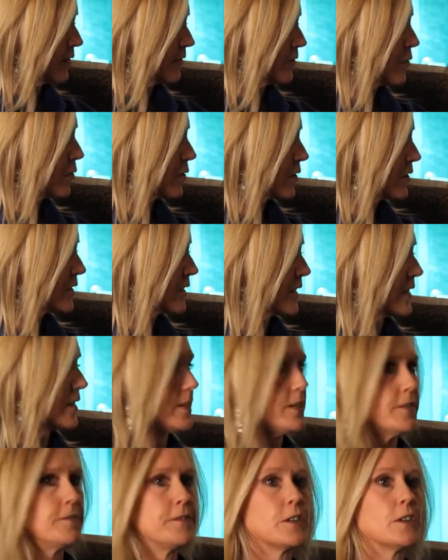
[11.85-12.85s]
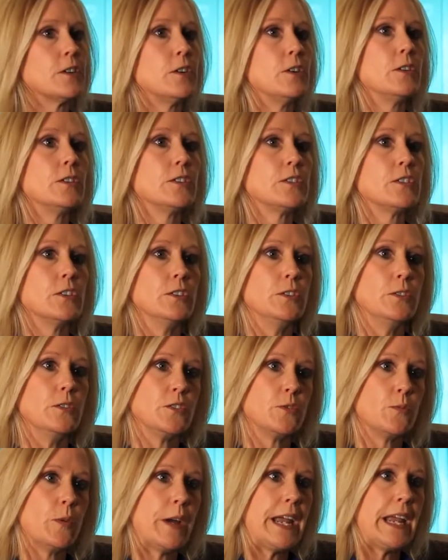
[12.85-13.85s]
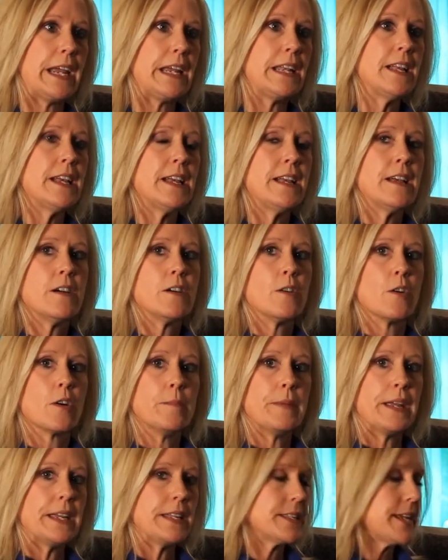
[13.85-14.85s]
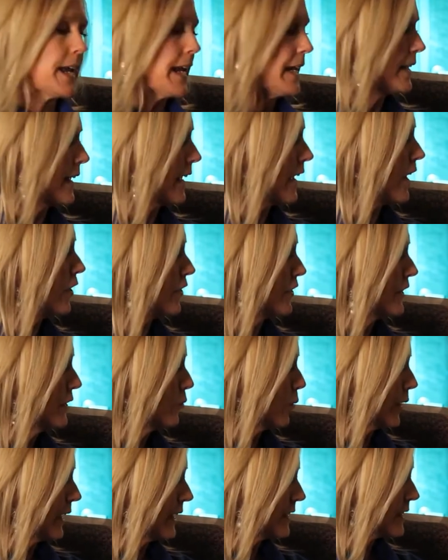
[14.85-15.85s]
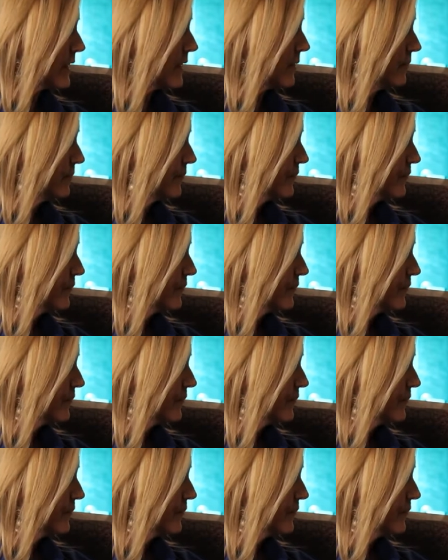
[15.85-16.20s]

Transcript: of course it's difficult to lose weight or maintain a healthy weight.